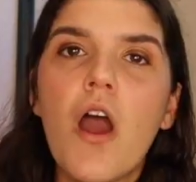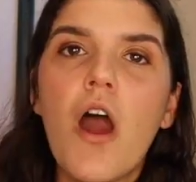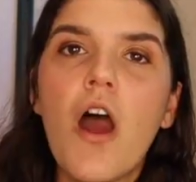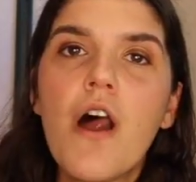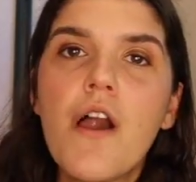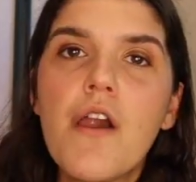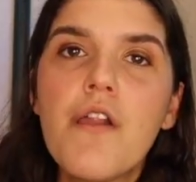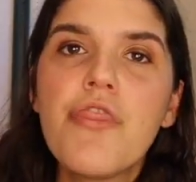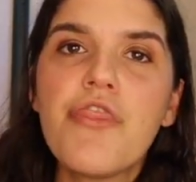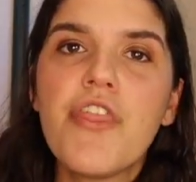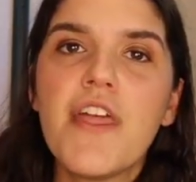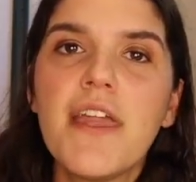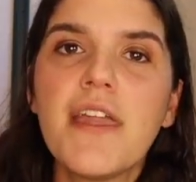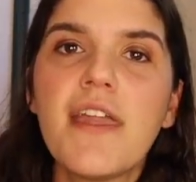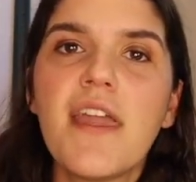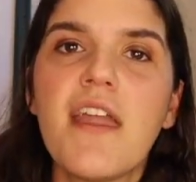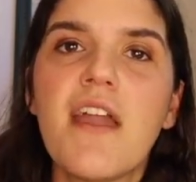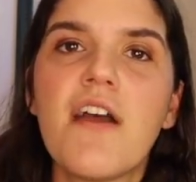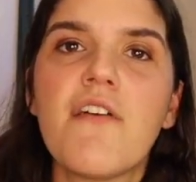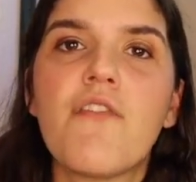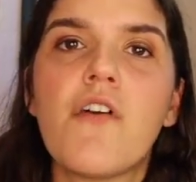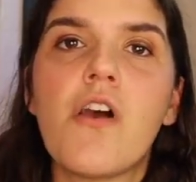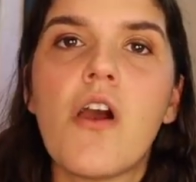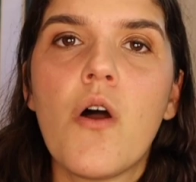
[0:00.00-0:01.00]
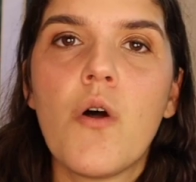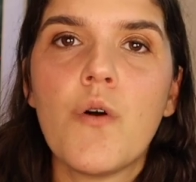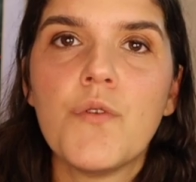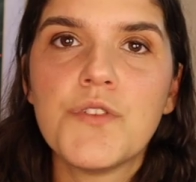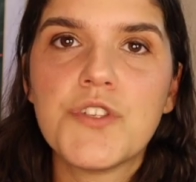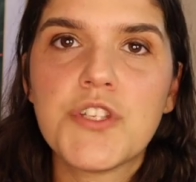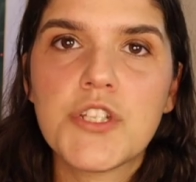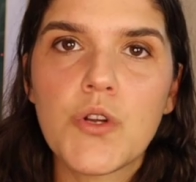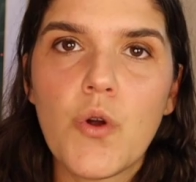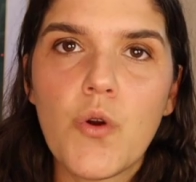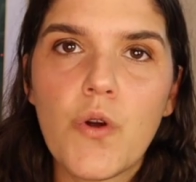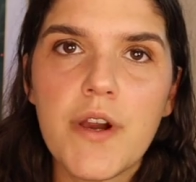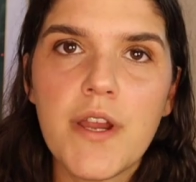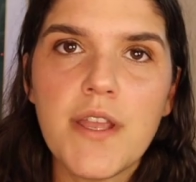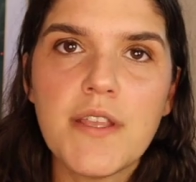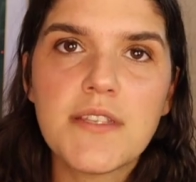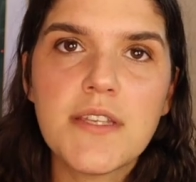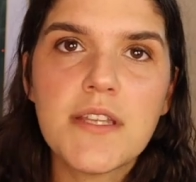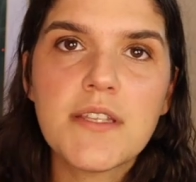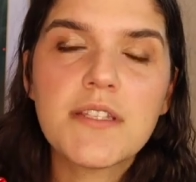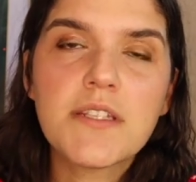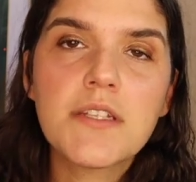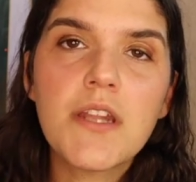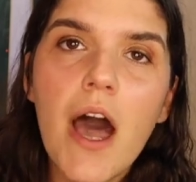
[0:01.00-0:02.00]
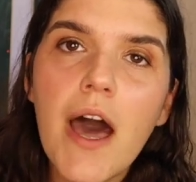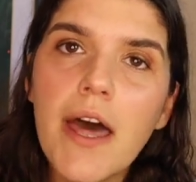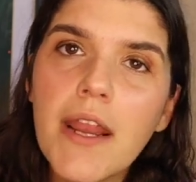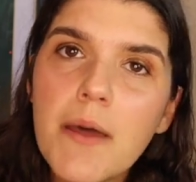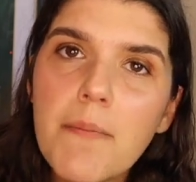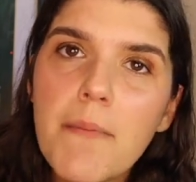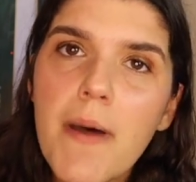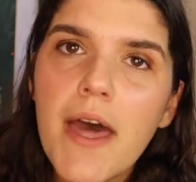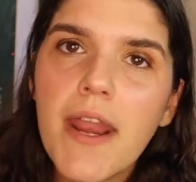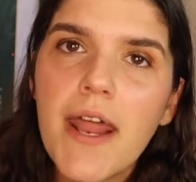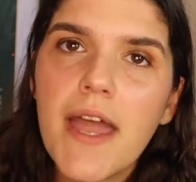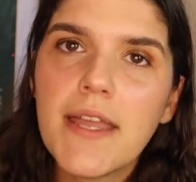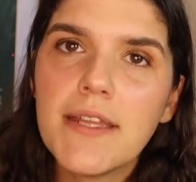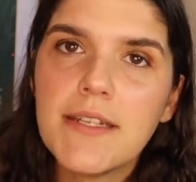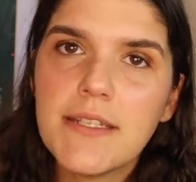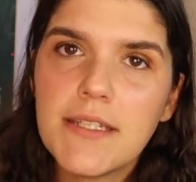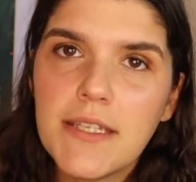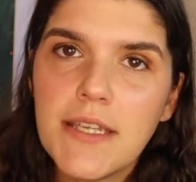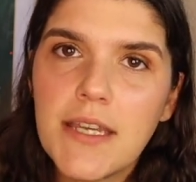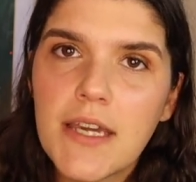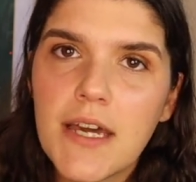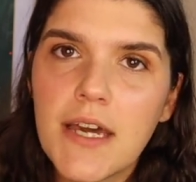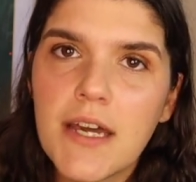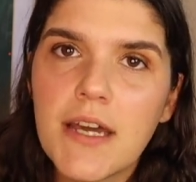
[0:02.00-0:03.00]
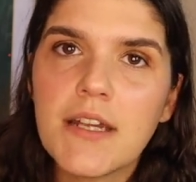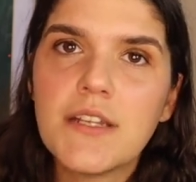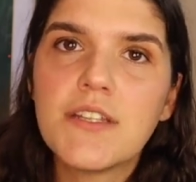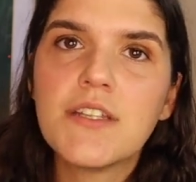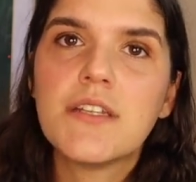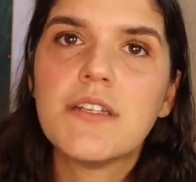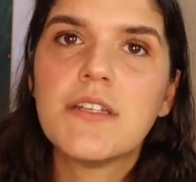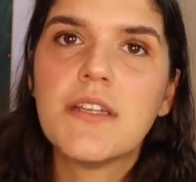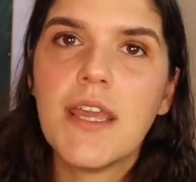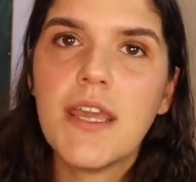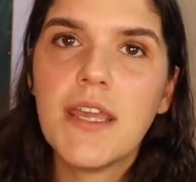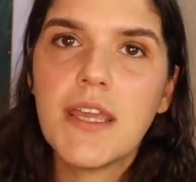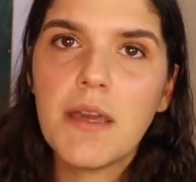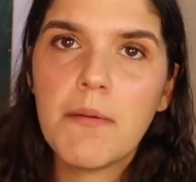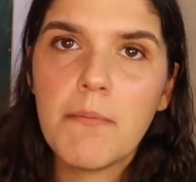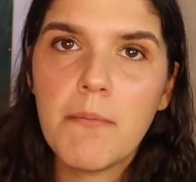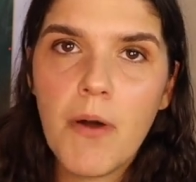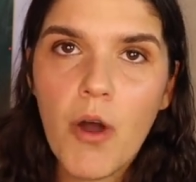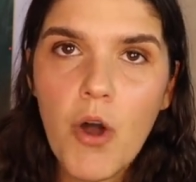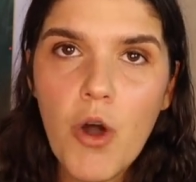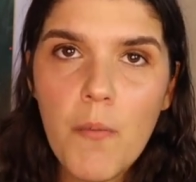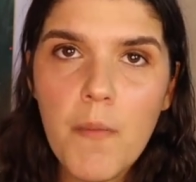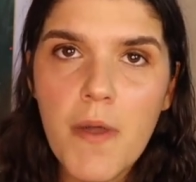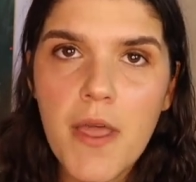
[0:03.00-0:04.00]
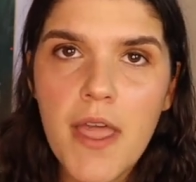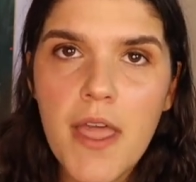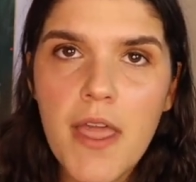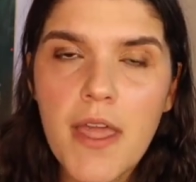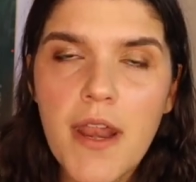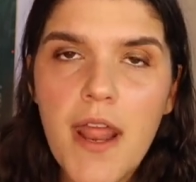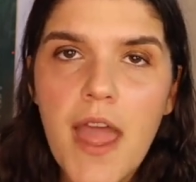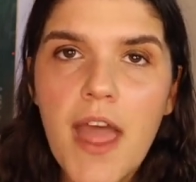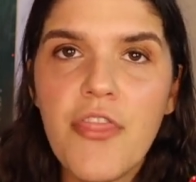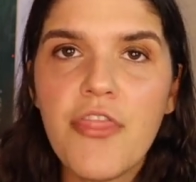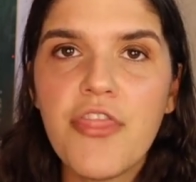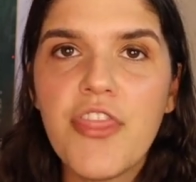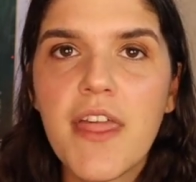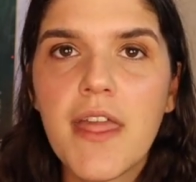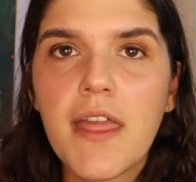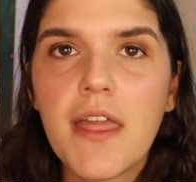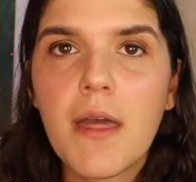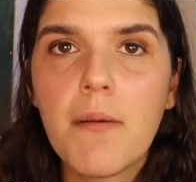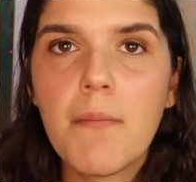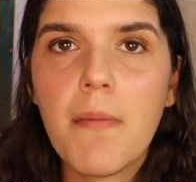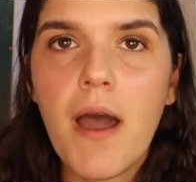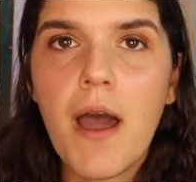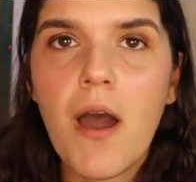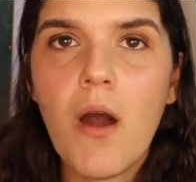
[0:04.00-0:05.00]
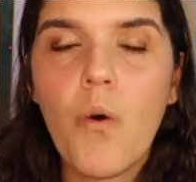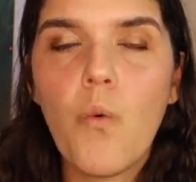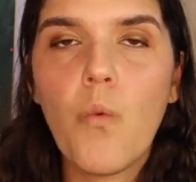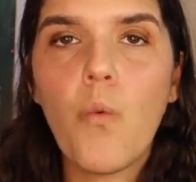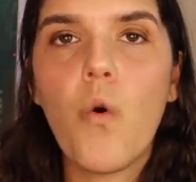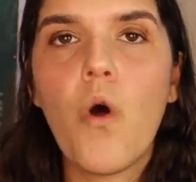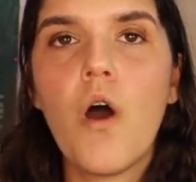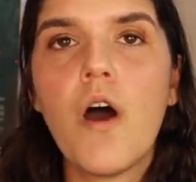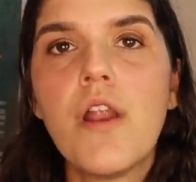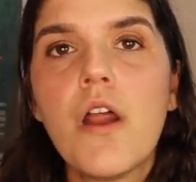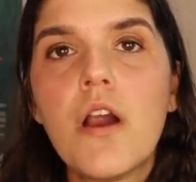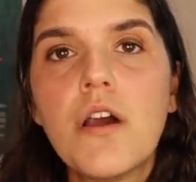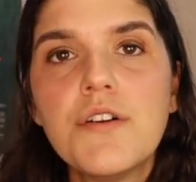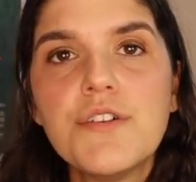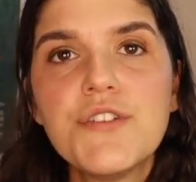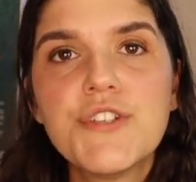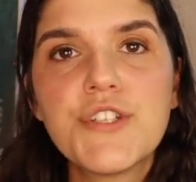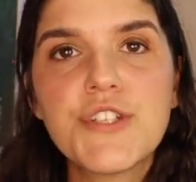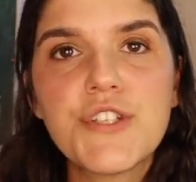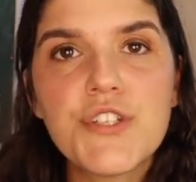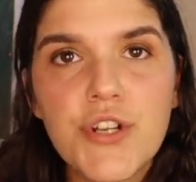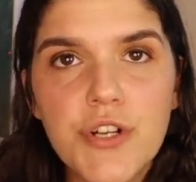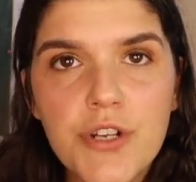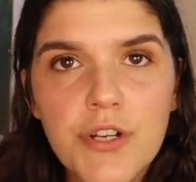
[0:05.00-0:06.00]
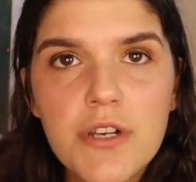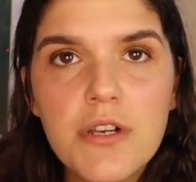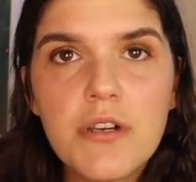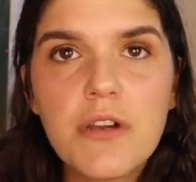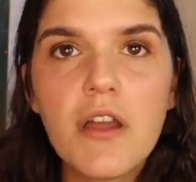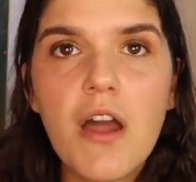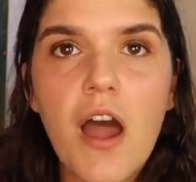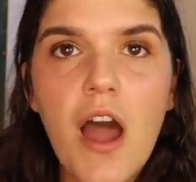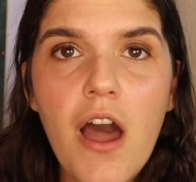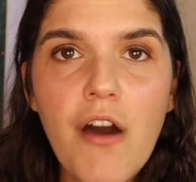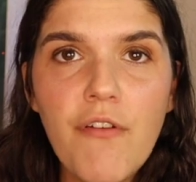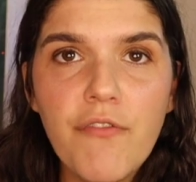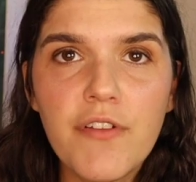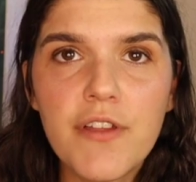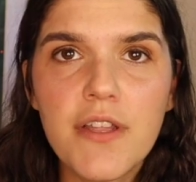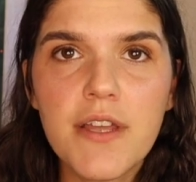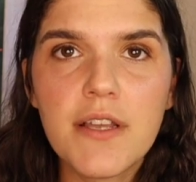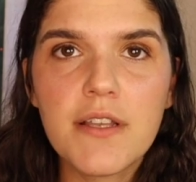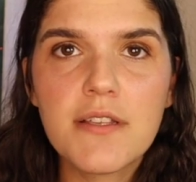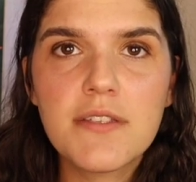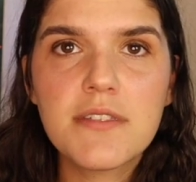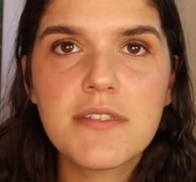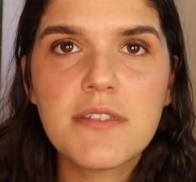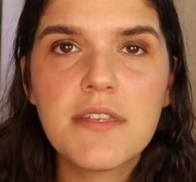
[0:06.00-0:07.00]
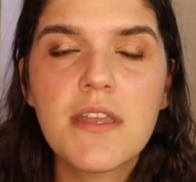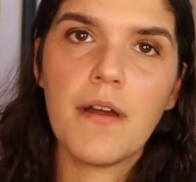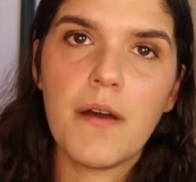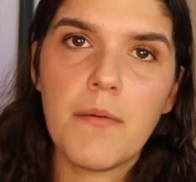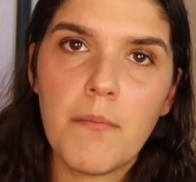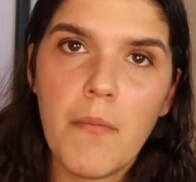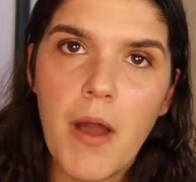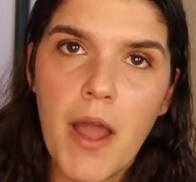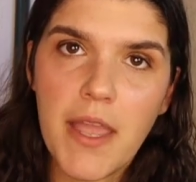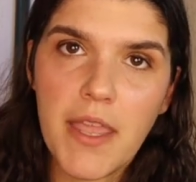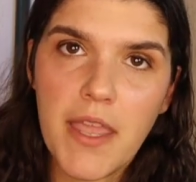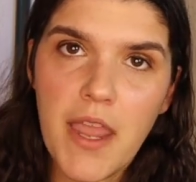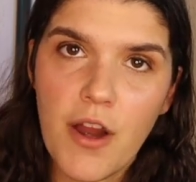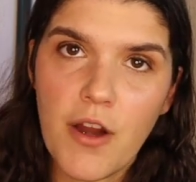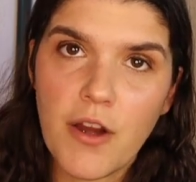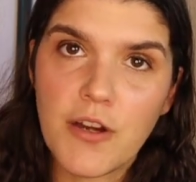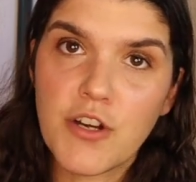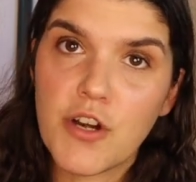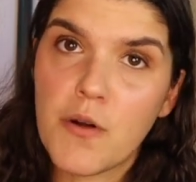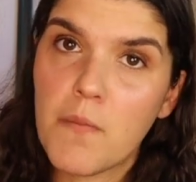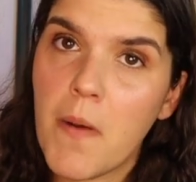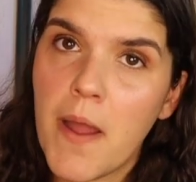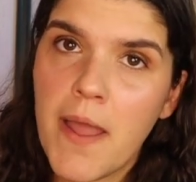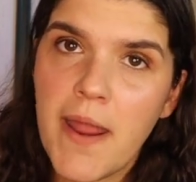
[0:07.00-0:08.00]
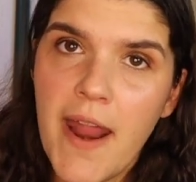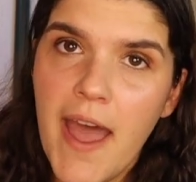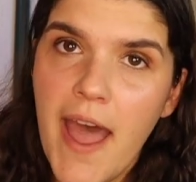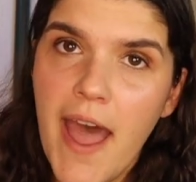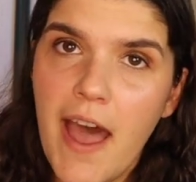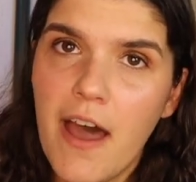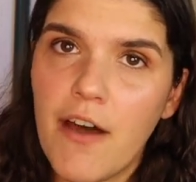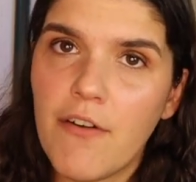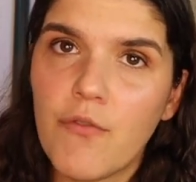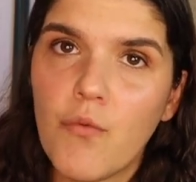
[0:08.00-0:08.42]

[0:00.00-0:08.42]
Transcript: are thinking of our own stories, it's not a bad idea to take a moment and think about what are certain conflicts my character might have.